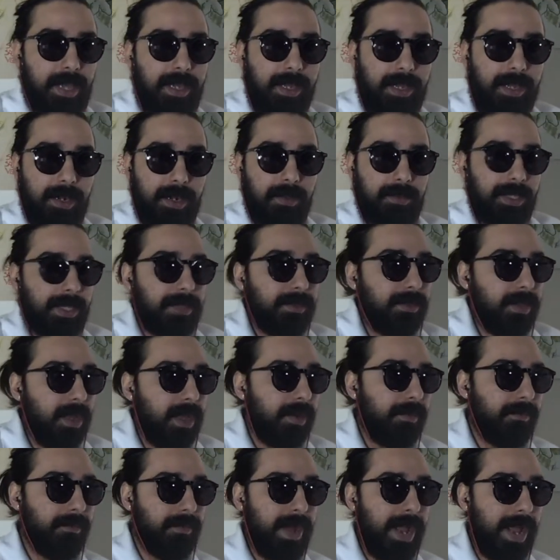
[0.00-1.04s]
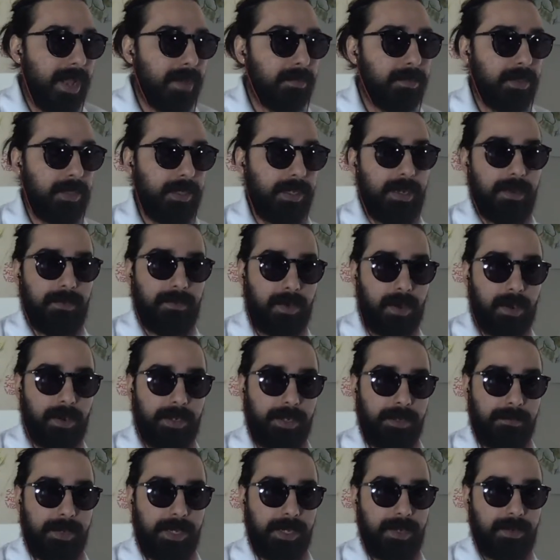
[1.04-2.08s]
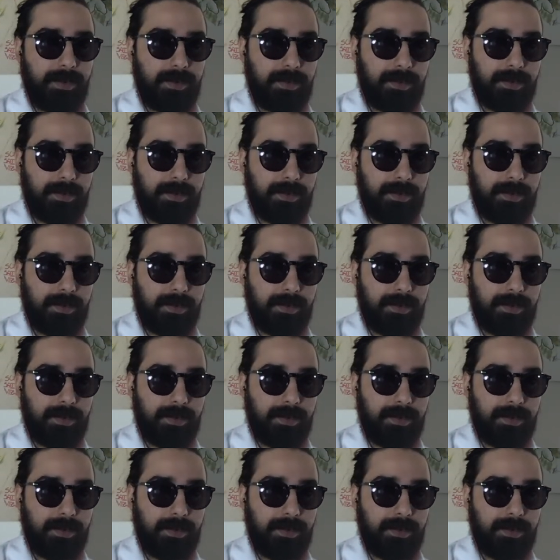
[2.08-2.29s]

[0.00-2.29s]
you know, that's not a viable enough argument.